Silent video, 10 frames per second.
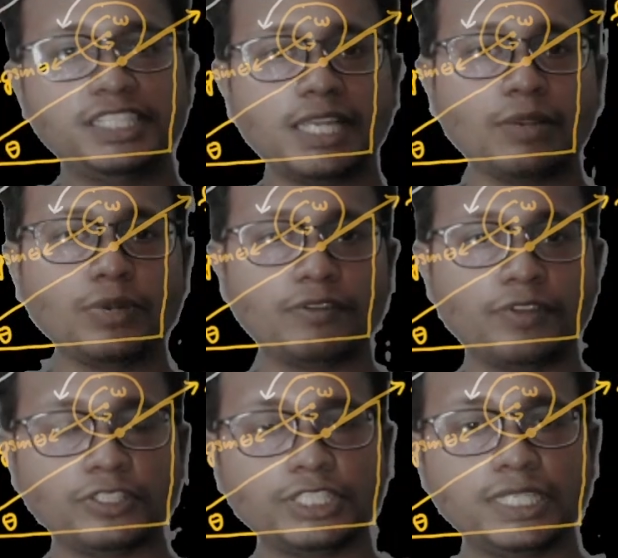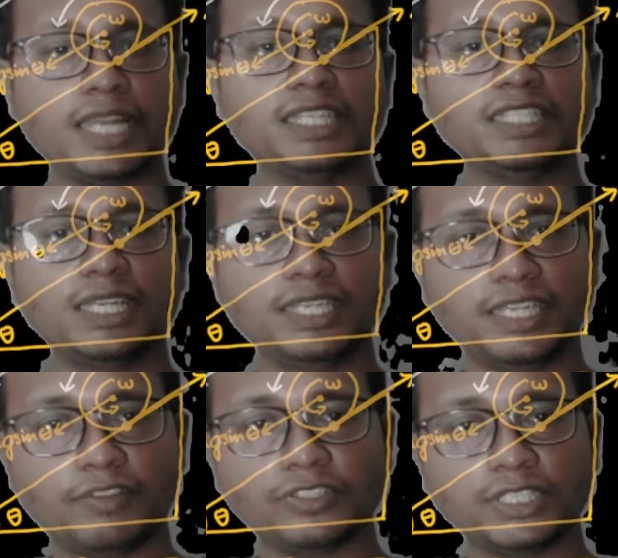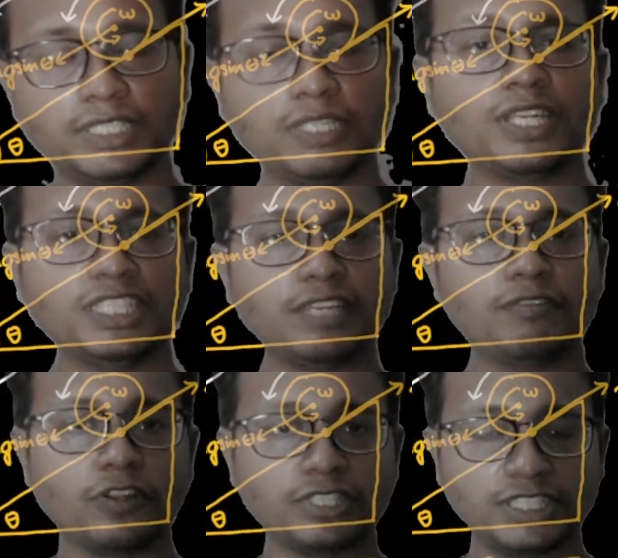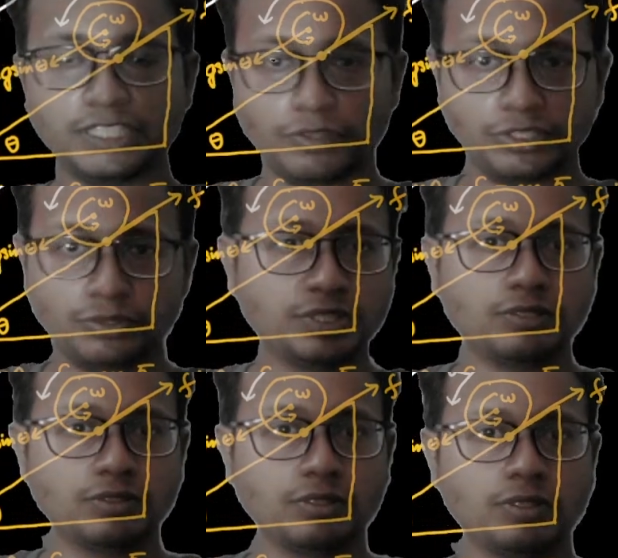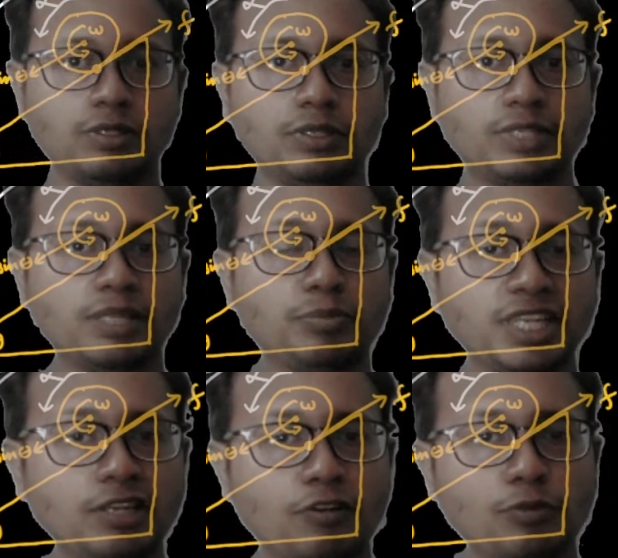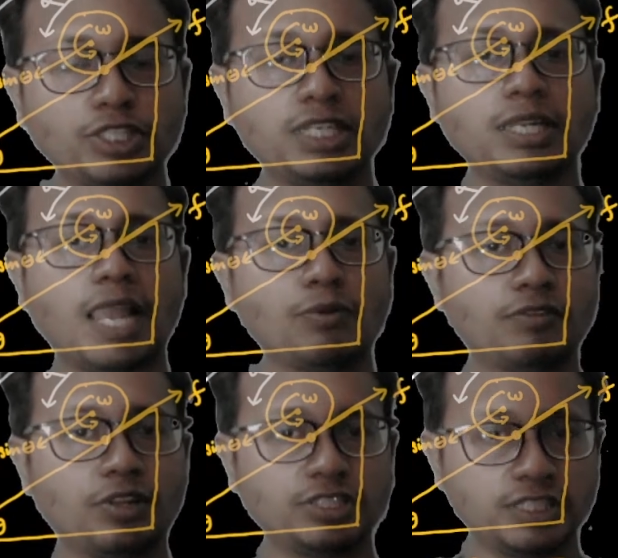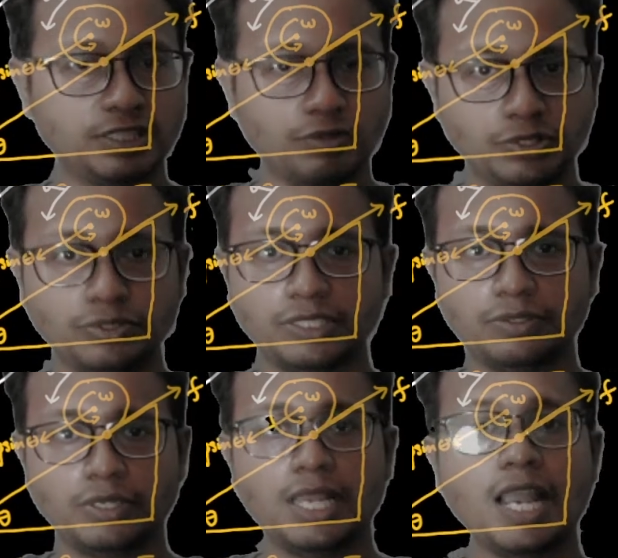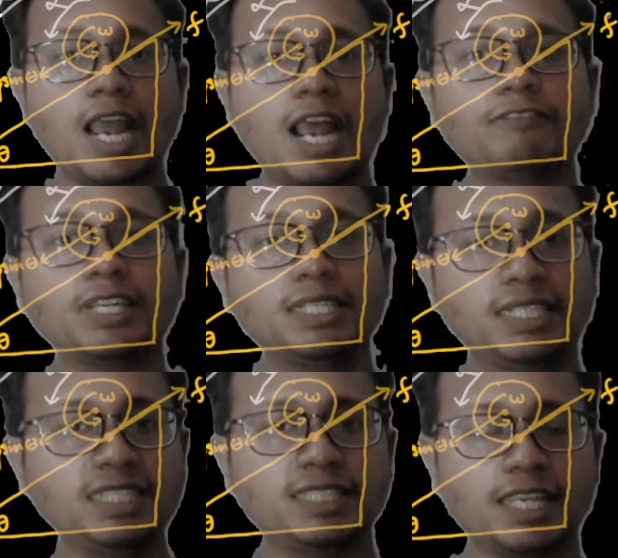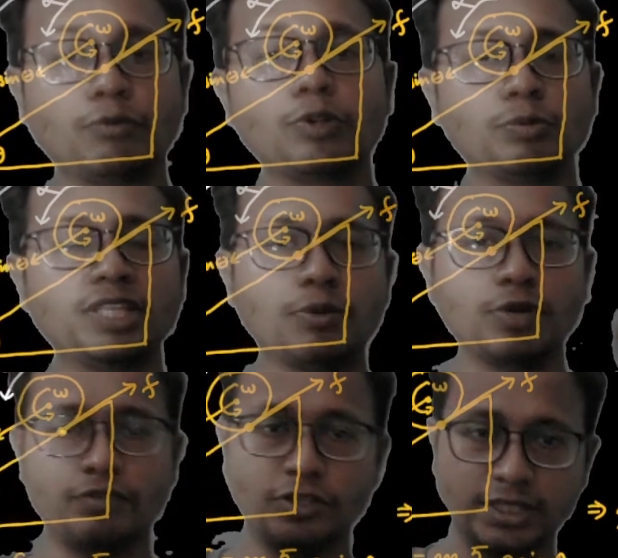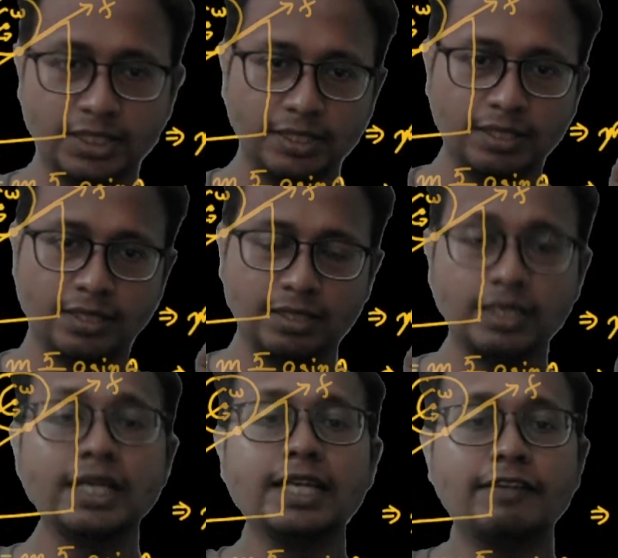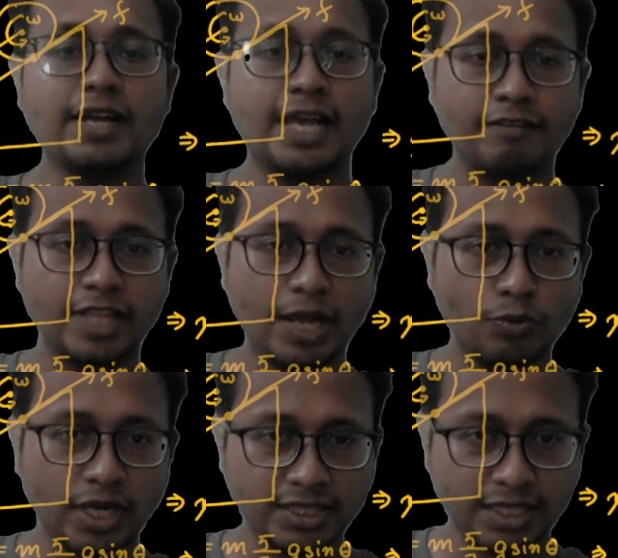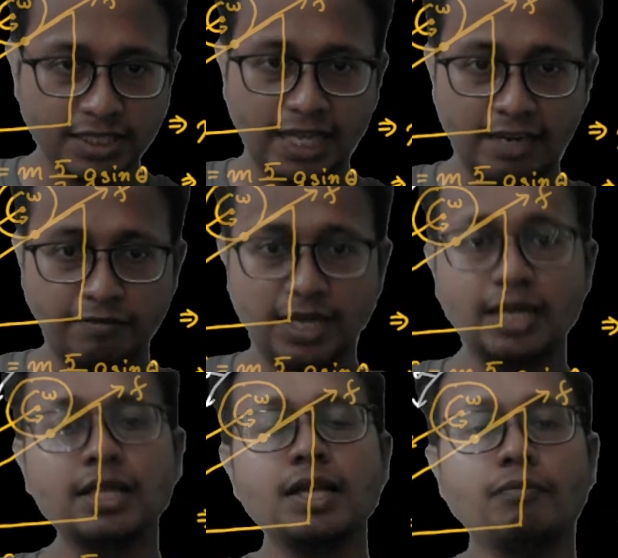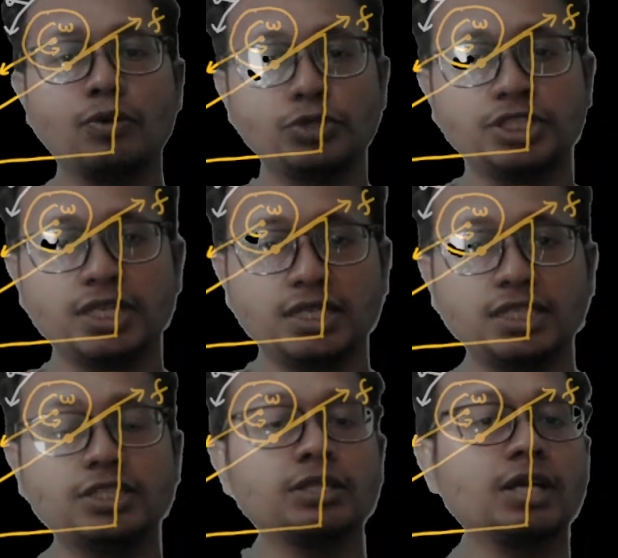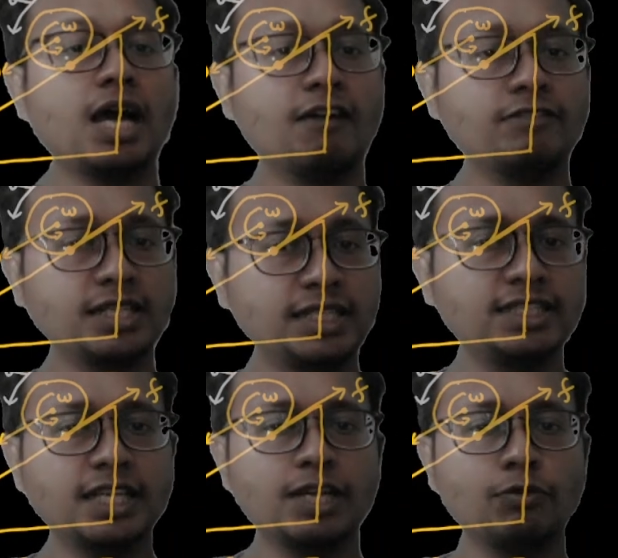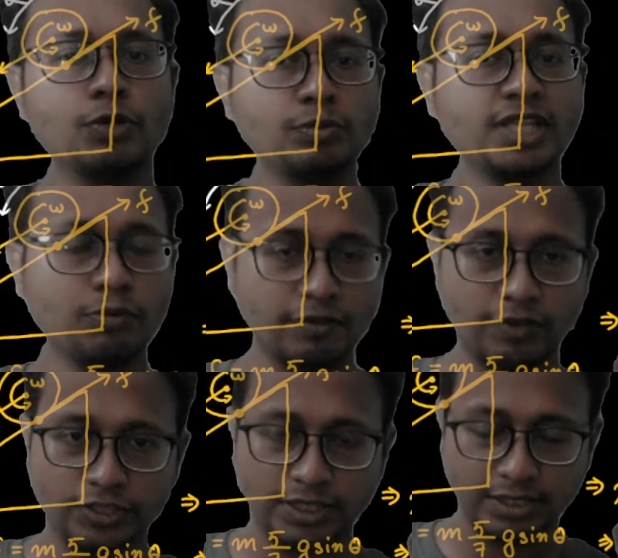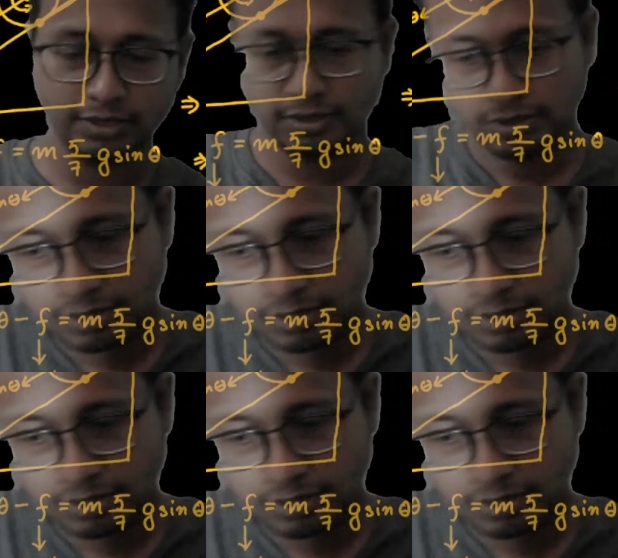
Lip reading: initial angular velocity and initial linear velocity or initial velocity is equals to 0. So at the beginning of motion, angular velocity is equals to 0. After t seconds, what would be the angular velocity? If I have the angular acceleration alpha, my question is, after t seconds, what would be the angular velocity?